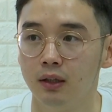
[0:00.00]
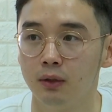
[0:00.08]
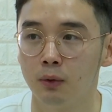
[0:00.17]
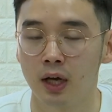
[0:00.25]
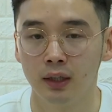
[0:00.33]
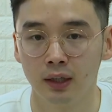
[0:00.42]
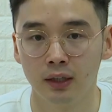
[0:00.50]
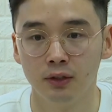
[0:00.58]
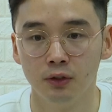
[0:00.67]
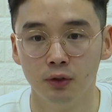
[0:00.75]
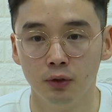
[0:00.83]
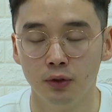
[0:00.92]
what I'd like
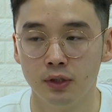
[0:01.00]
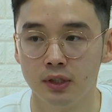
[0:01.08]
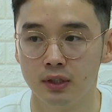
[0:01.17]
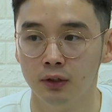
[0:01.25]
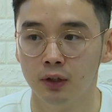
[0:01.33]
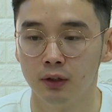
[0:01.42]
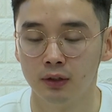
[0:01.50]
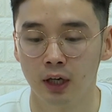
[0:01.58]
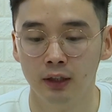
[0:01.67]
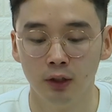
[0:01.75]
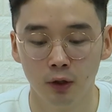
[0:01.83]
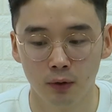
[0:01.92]
to do is,
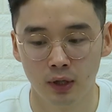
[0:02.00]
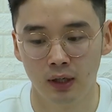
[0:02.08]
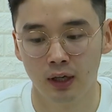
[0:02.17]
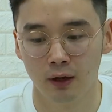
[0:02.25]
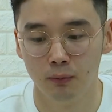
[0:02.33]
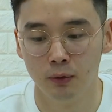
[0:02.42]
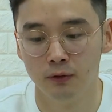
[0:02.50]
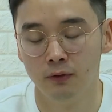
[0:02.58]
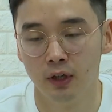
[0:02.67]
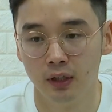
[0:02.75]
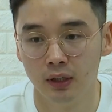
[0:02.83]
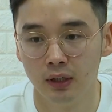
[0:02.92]
I know that I've been
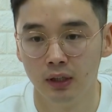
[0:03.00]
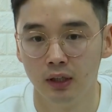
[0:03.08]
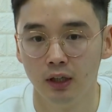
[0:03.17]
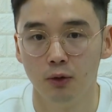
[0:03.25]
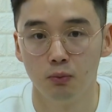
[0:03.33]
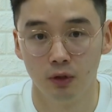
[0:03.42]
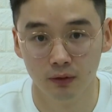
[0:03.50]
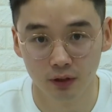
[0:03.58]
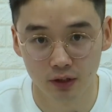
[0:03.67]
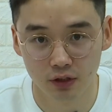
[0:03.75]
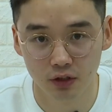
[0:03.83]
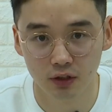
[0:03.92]
very
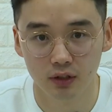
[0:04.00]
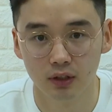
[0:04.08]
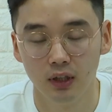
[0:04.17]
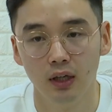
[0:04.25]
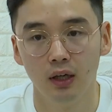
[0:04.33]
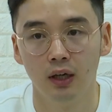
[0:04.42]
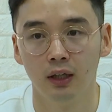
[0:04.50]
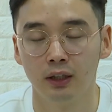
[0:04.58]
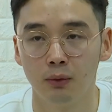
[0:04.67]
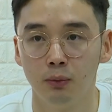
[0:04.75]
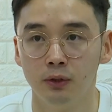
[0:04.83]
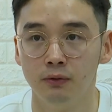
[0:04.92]
privileged and
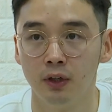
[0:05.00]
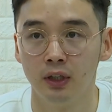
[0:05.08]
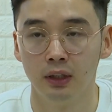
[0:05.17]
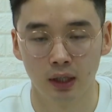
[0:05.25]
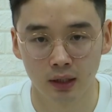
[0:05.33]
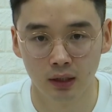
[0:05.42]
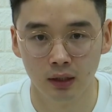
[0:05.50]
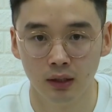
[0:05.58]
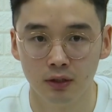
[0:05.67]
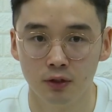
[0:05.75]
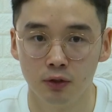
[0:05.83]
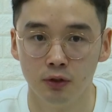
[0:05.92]
I've been very lucky
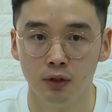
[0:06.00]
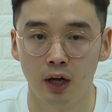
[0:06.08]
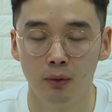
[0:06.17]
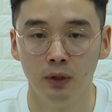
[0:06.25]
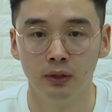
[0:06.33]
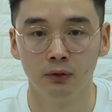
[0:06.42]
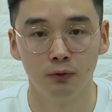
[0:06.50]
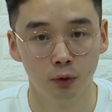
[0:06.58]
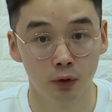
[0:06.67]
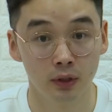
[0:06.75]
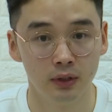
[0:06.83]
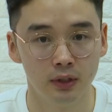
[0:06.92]
to have been
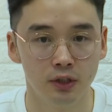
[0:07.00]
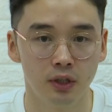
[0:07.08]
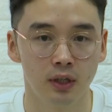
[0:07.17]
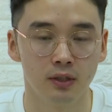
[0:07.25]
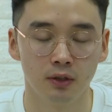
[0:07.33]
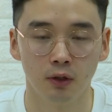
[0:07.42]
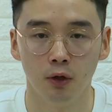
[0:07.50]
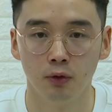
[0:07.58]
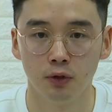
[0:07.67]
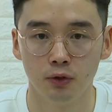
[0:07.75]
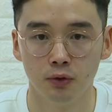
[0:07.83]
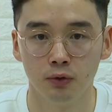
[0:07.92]
afforded the chance to go
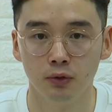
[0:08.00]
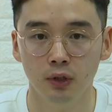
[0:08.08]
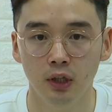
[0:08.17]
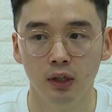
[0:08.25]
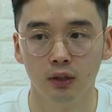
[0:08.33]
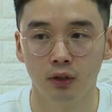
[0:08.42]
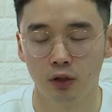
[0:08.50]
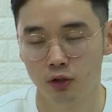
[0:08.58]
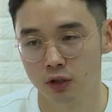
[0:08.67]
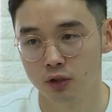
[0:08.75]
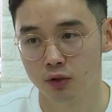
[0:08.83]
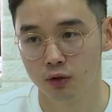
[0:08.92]
to not
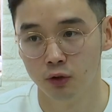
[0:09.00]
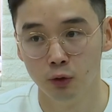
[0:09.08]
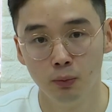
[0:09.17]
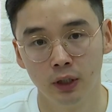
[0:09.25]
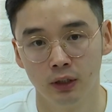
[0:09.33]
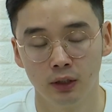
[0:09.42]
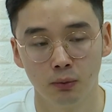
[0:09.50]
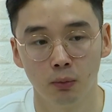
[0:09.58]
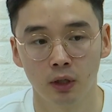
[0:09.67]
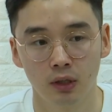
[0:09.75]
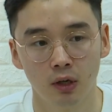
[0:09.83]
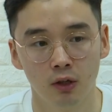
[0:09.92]
just New Beginning,
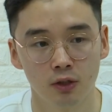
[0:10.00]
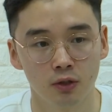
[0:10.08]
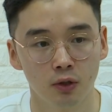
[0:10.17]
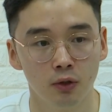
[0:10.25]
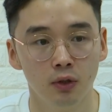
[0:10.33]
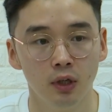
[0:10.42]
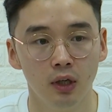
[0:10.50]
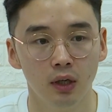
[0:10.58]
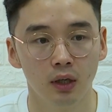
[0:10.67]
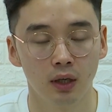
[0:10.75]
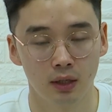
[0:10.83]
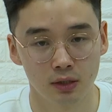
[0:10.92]
but also
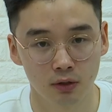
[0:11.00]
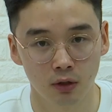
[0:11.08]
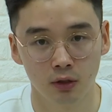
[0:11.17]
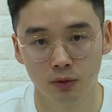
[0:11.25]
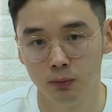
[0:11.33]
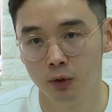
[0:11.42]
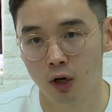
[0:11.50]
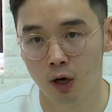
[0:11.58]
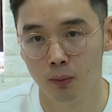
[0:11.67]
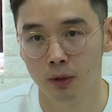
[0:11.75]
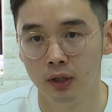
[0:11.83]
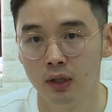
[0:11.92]
get a scholarship to
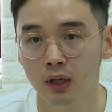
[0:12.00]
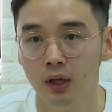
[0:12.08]
Hobby.